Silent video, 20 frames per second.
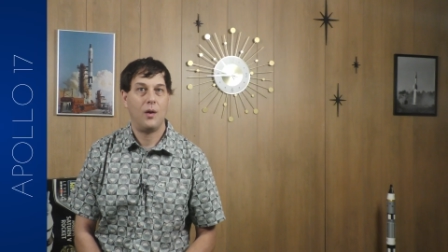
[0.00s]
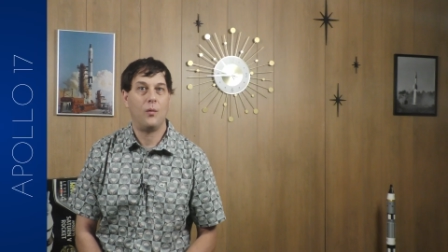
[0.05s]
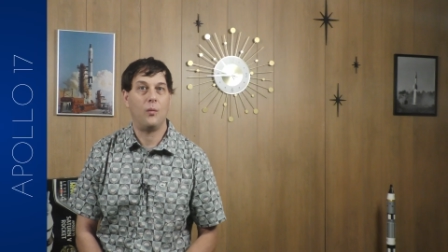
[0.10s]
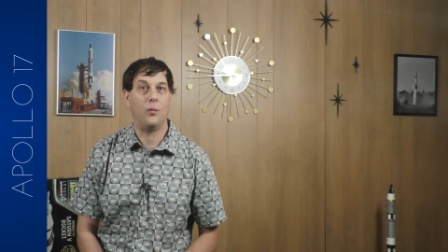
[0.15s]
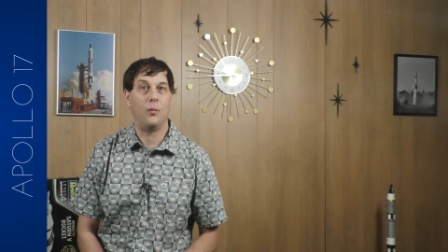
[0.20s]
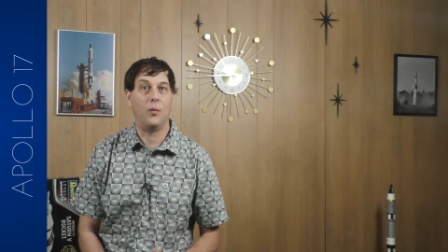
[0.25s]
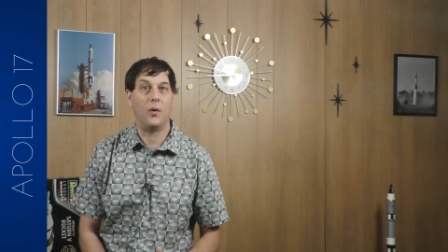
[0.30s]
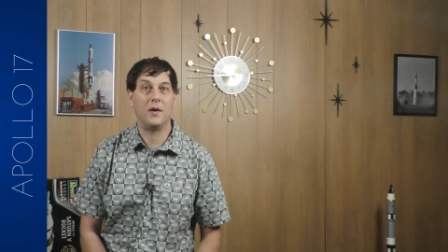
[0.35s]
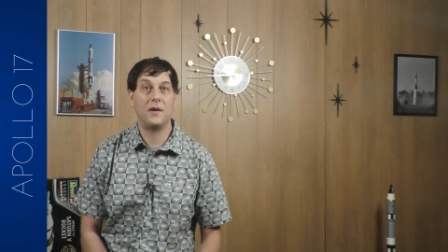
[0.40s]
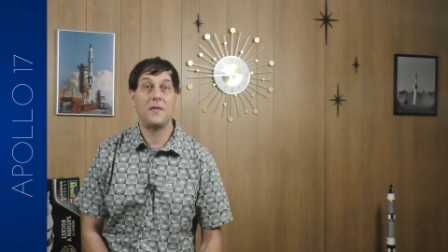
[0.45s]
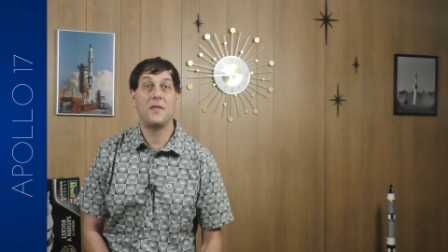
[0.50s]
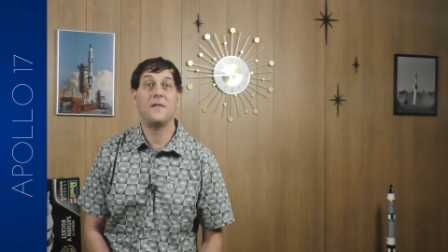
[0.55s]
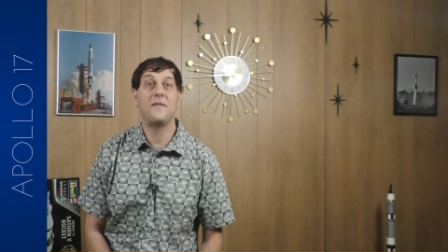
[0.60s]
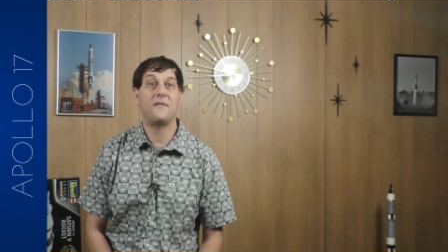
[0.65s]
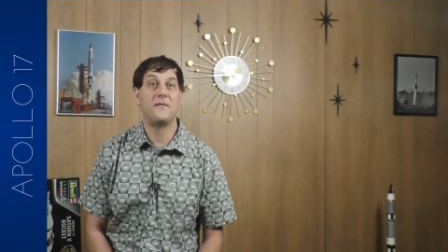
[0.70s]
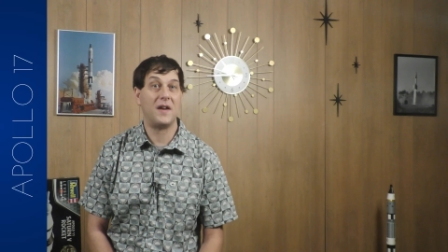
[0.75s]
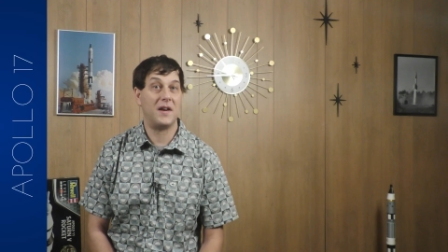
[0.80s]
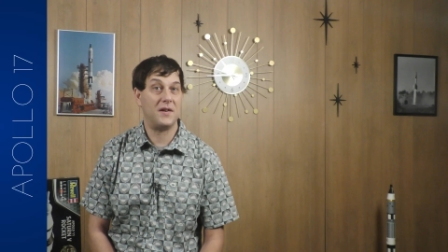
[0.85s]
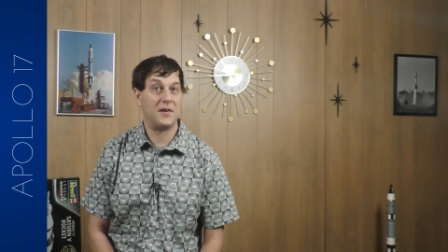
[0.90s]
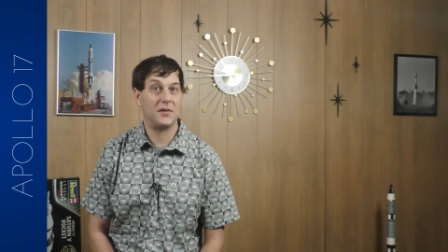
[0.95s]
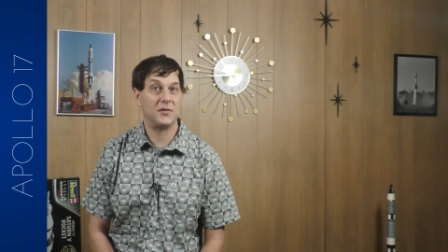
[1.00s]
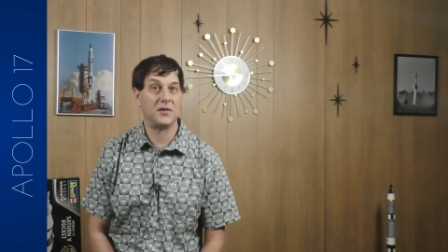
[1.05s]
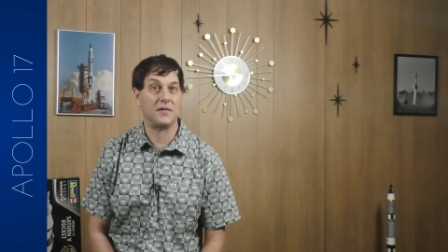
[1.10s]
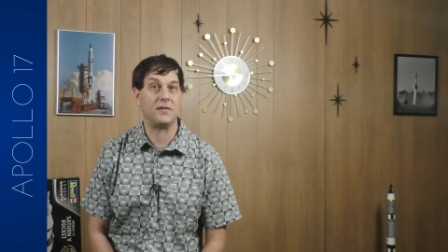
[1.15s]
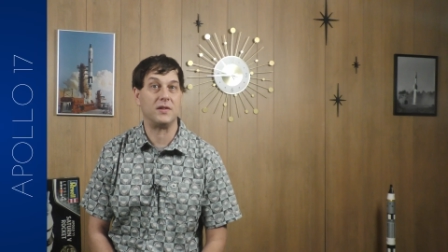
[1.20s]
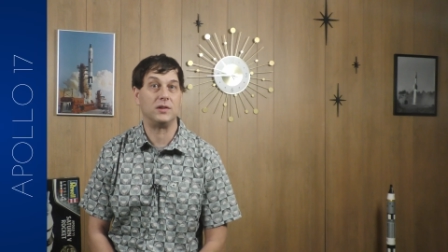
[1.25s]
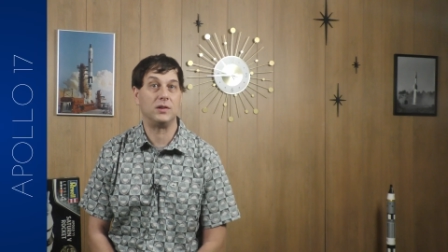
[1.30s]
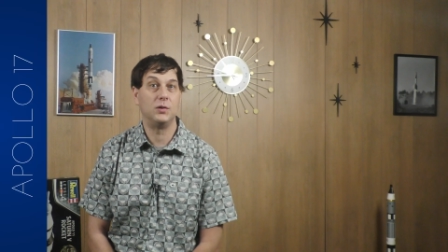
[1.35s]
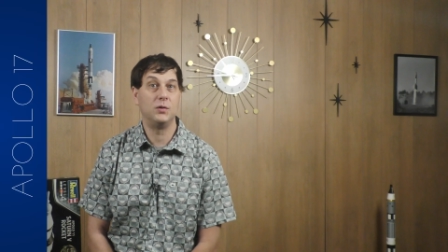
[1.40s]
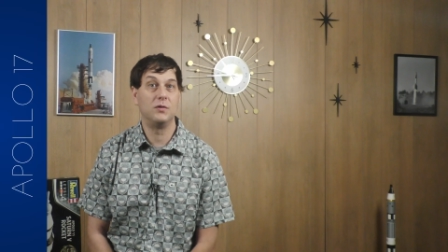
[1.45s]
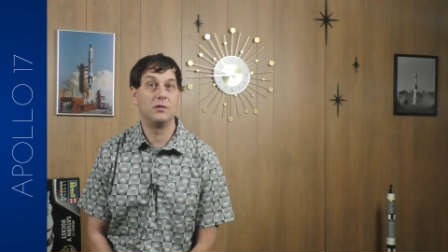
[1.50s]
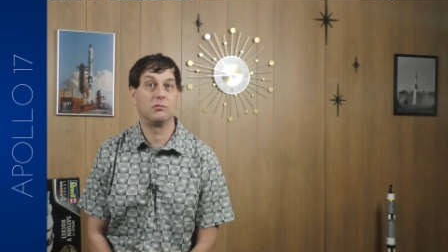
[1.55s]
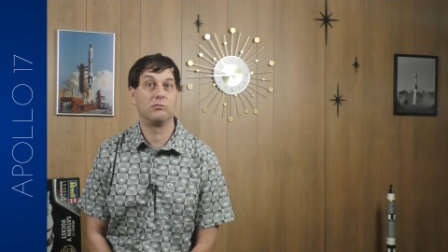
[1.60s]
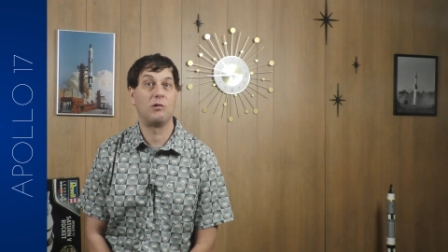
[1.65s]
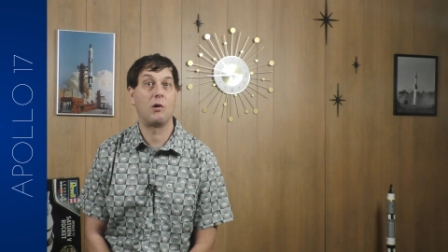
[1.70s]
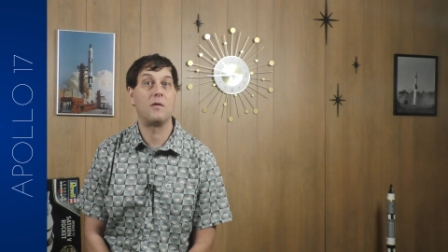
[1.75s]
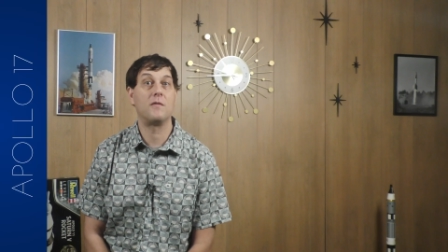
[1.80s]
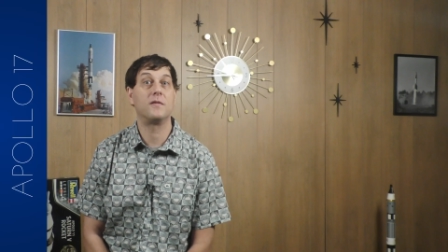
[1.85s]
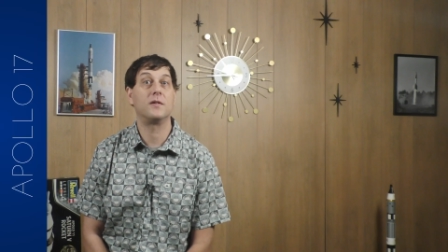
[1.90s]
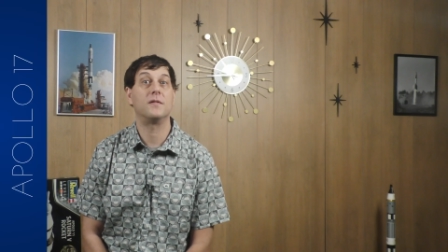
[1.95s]
One of the fenders of the lunar
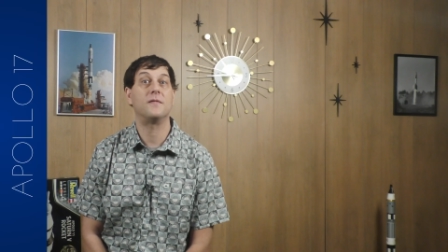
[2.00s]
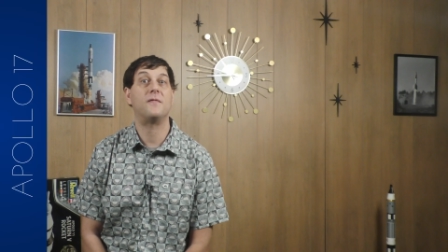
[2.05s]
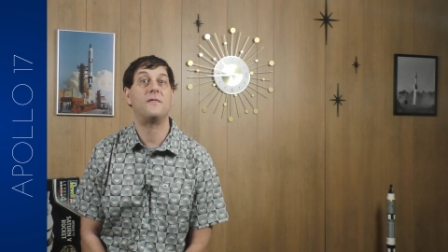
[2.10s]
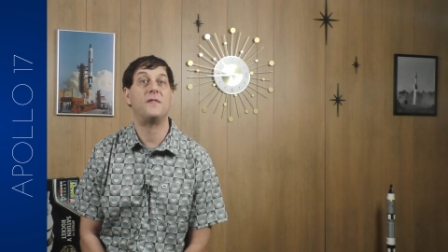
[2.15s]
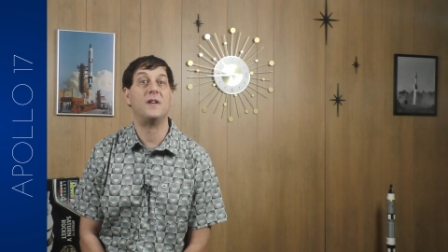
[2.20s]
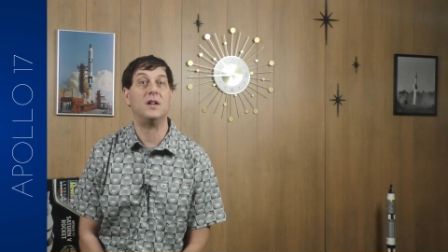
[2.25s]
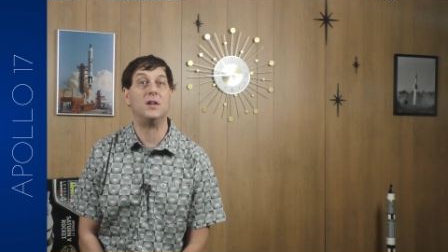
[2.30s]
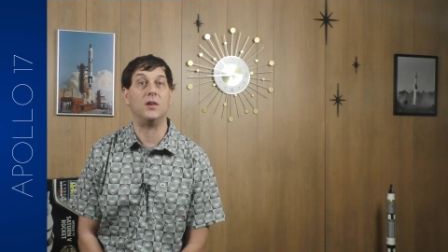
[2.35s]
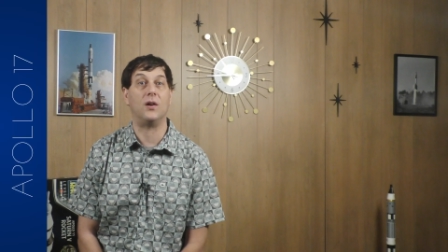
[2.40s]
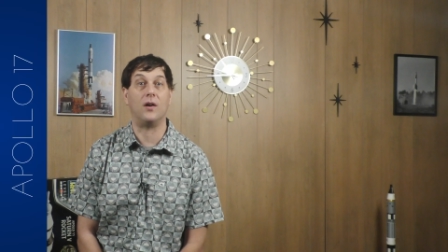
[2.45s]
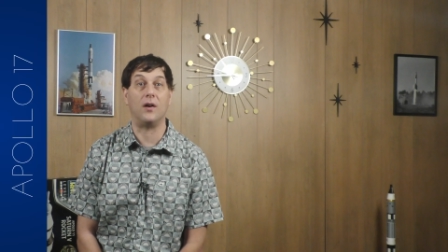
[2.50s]
rover fell